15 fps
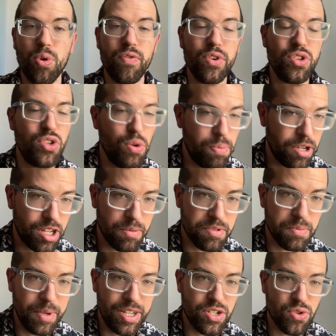if we do pick up
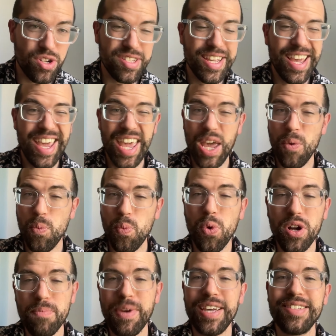some injuries, it
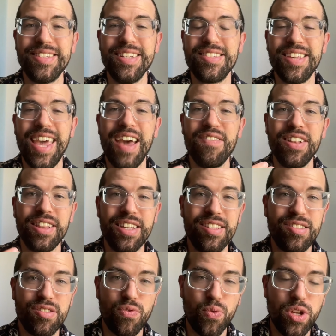would make sense to have at
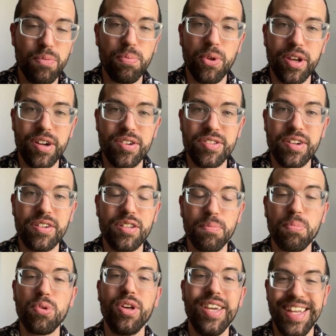least three players there to
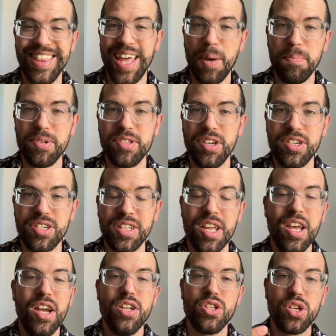play in that position
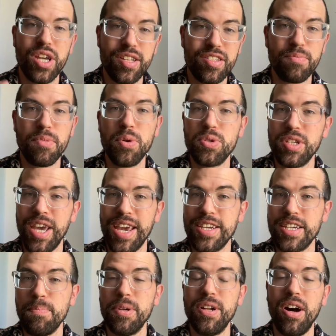to get some
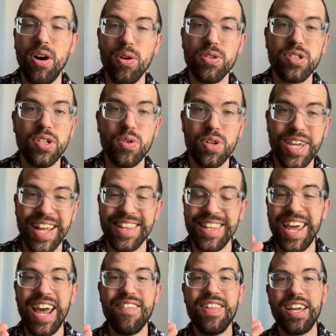rotation. But also, again, to
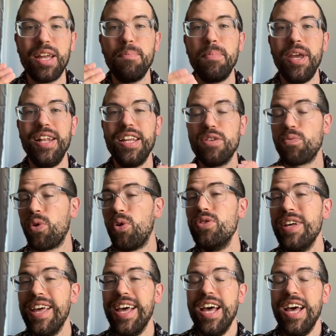have that competing role